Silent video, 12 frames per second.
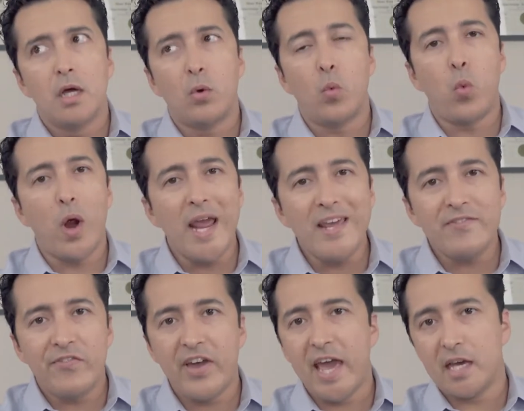way
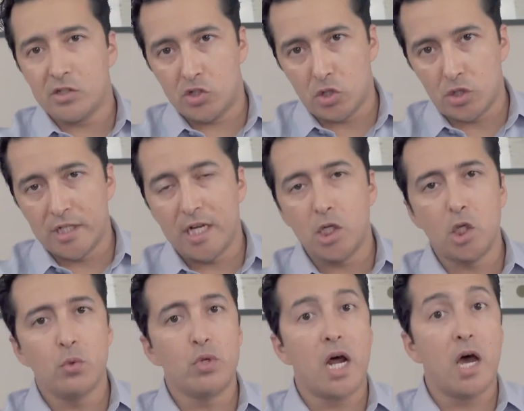faster than
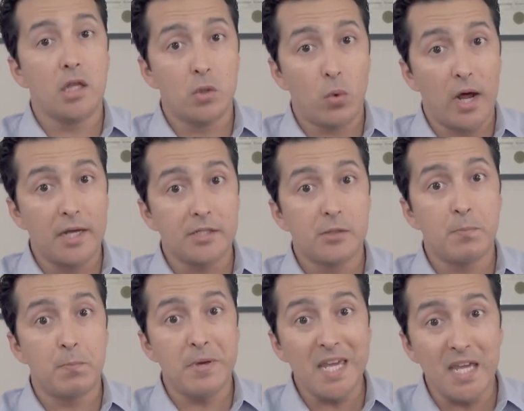you would otherwise
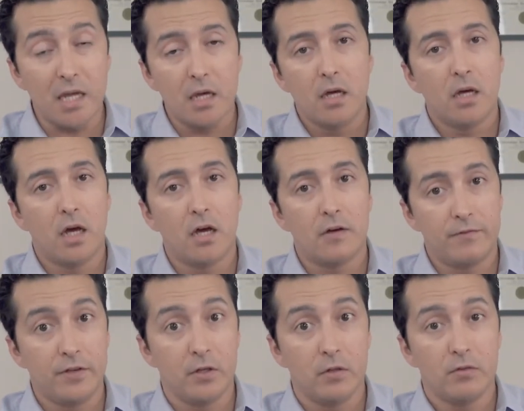feel
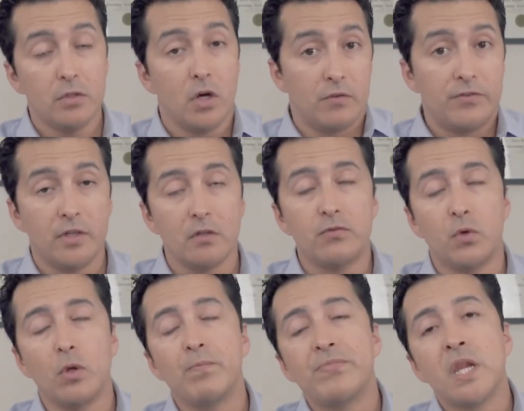
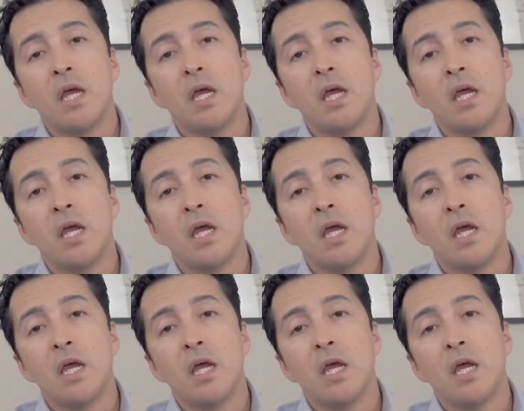full.